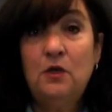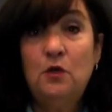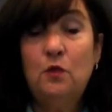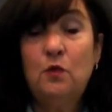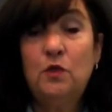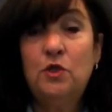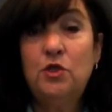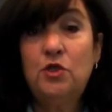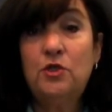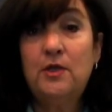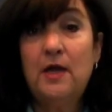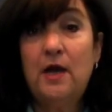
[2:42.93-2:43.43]

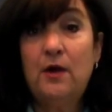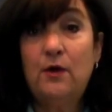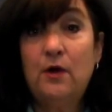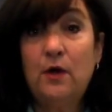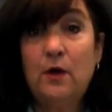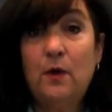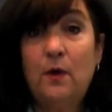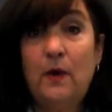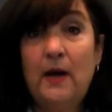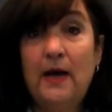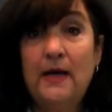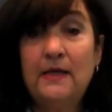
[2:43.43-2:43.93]
which they
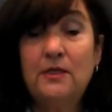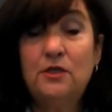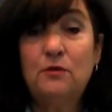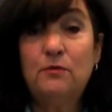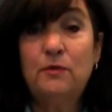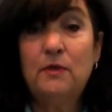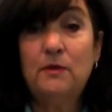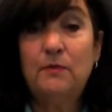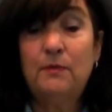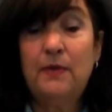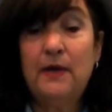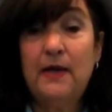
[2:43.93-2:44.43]
require to
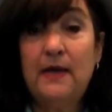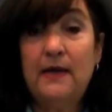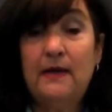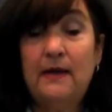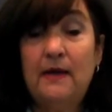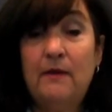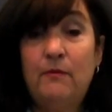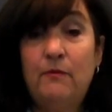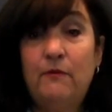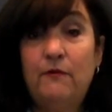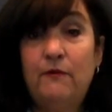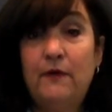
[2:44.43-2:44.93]
be paid
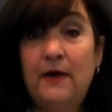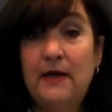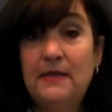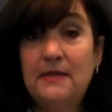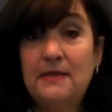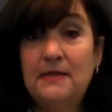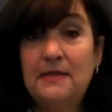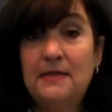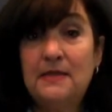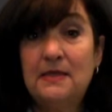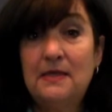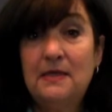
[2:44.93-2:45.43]
up
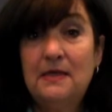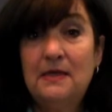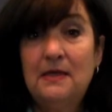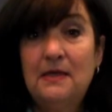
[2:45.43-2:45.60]
front.